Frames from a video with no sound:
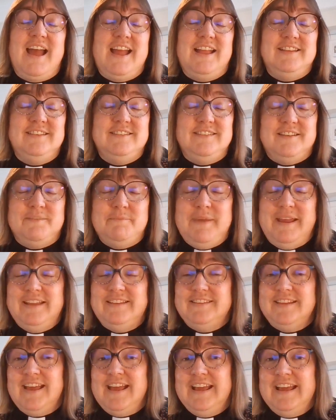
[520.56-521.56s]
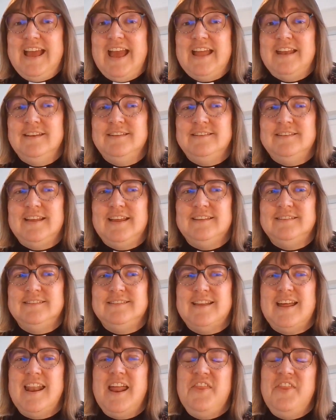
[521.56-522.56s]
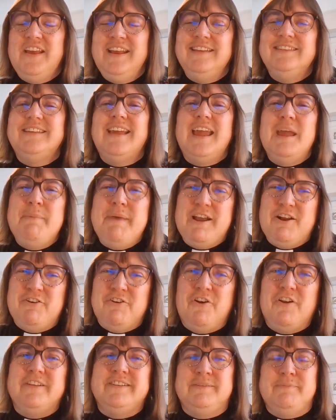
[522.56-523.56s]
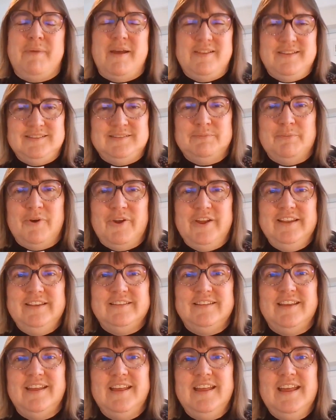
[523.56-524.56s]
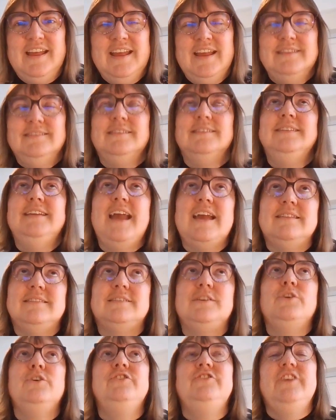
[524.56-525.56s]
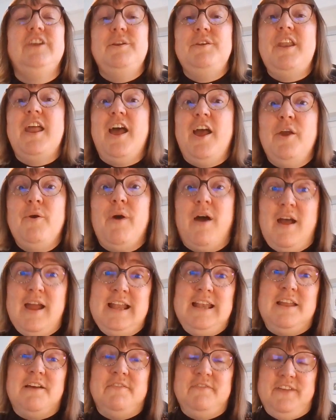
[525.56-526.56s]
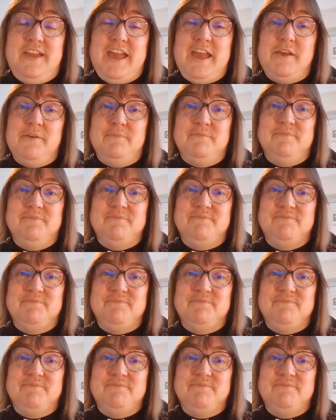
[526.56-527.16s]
And Peter again says, and I think he's getting a bit cross by this point. He says, "Yes, Lord, you know I love you."